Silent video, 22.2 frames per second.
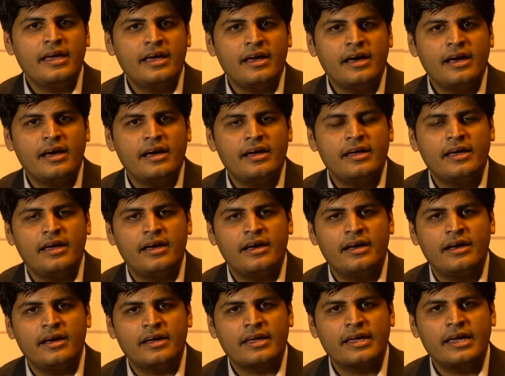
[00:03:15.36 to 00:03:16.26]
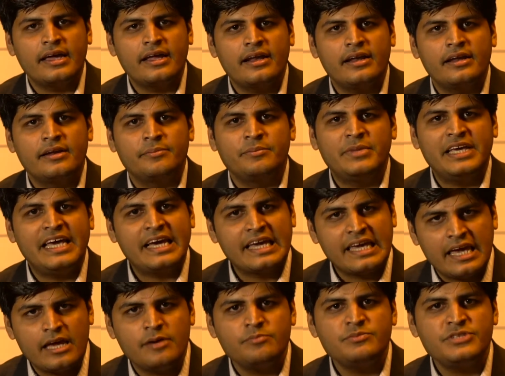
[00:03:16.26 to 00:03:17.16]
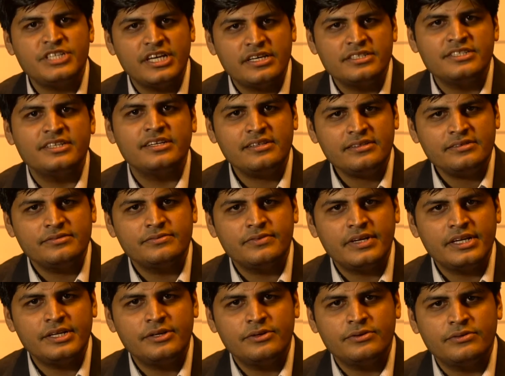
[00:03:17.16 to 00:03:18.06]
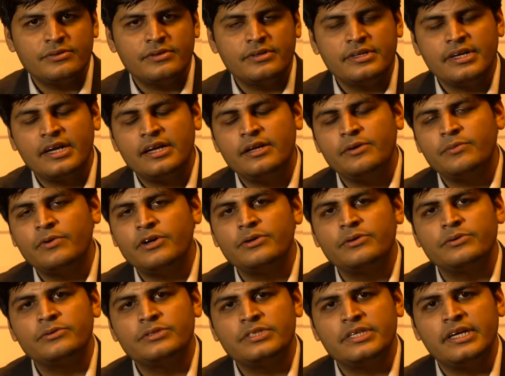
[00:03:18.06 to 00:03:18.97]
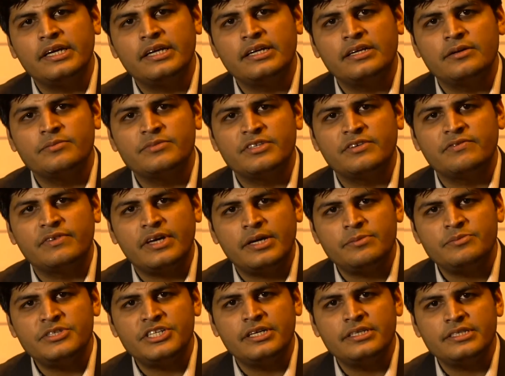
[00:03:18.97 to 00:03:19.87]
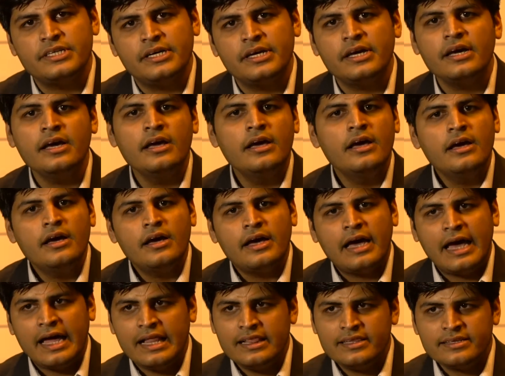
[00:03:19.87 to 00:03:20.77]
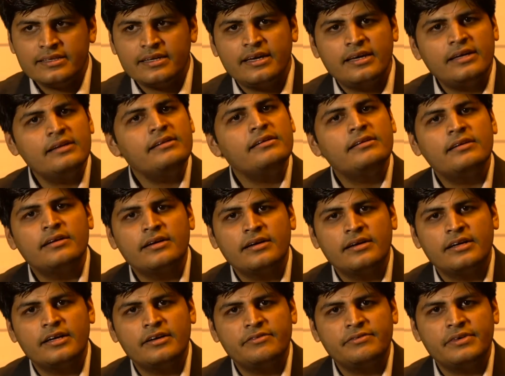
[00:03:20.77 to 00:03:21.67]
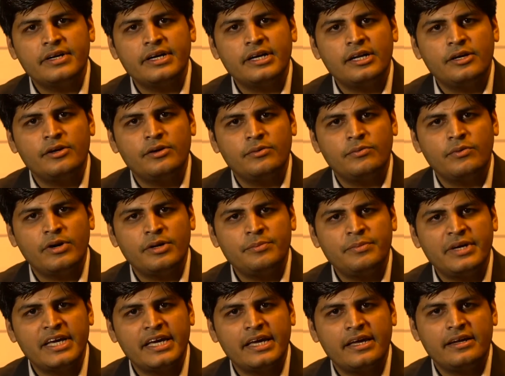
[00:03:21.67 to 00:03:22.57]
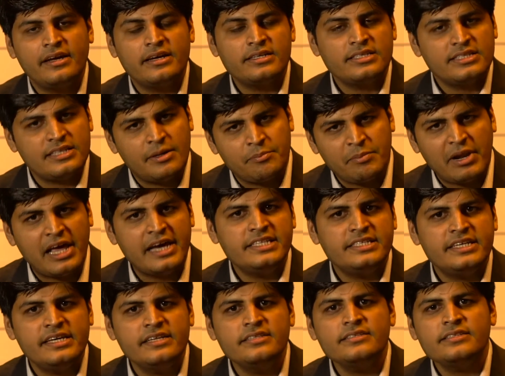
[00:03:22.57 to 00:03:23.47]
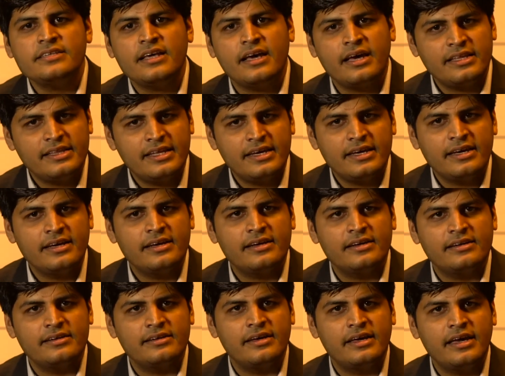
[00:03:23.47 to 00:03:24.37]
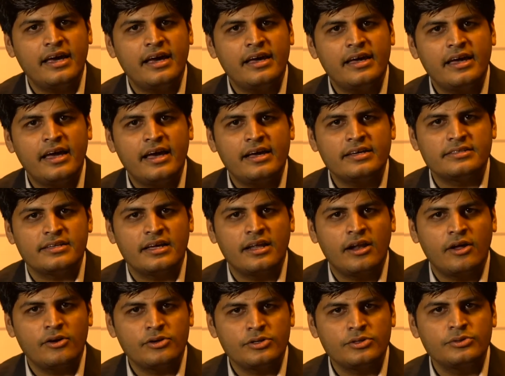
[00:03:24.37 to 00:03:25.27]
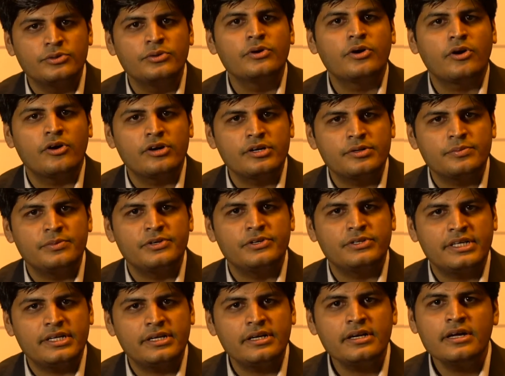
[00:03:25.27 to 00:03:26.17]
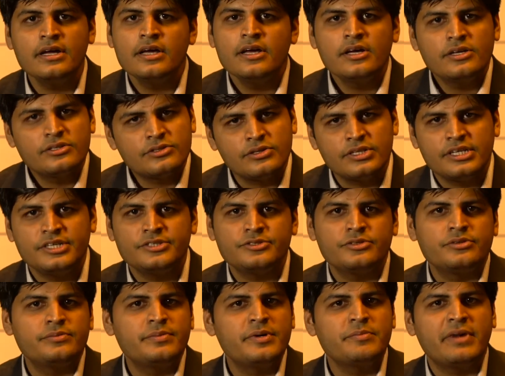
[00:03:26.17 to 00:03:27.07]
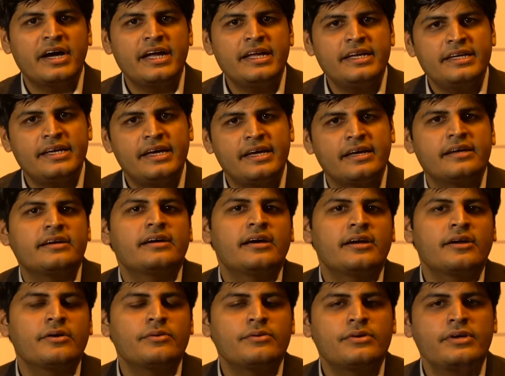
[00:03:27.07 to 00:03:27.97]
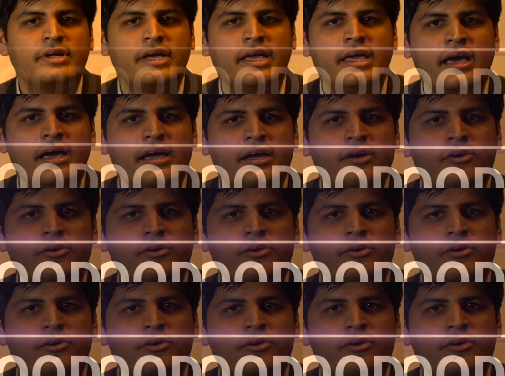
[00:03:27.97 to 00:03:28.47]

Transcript: AI can be a game changer when you really want to see in terms of game changing. Healthcare, definitely one big area. Supply chains, I think AI has a lot to contribute there. So these would be my take around AI